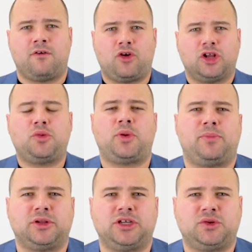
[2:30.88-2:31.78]
For all you
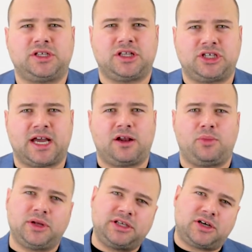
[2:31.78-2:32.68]
people new to the channel,
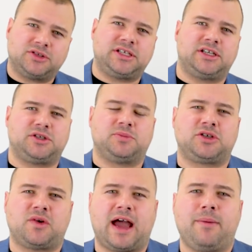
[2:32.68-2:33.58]
please consider
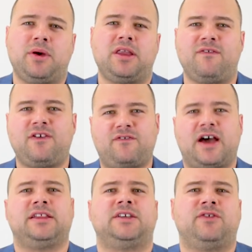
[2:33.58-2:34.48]
subscribing. If you
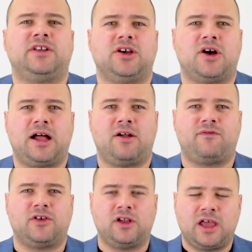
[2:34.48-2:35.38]
find this video
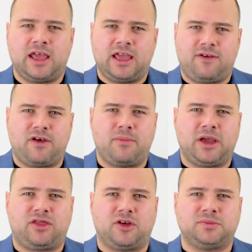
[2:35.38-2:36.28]
helpful, give it a
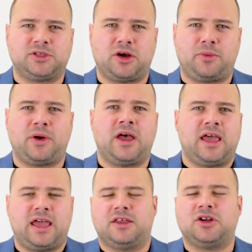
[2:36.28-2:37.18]
big thumbs up,
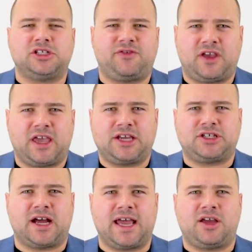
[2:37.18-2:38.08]
hit the
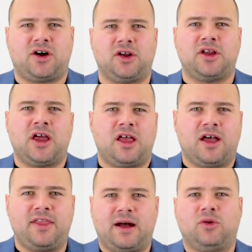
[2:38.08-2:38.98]
notification icon,
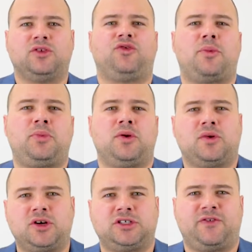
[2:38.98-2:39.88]
and that will drop you a
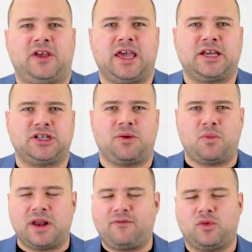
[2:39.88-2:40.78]
notification
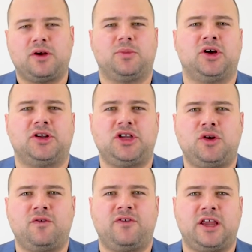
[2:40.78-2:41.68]
whenever we upload a
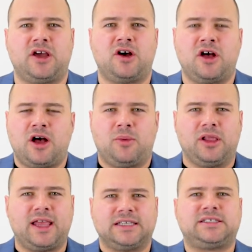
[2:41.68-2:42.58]
new video. But
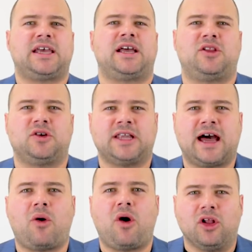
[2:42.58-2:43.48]
let's take a look
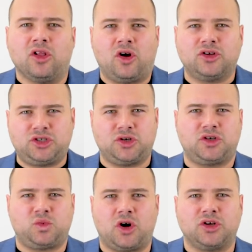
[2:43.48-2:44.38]
now at Lord
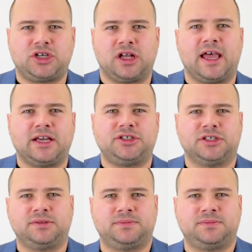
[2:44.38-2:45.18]
Sugar's watch collection.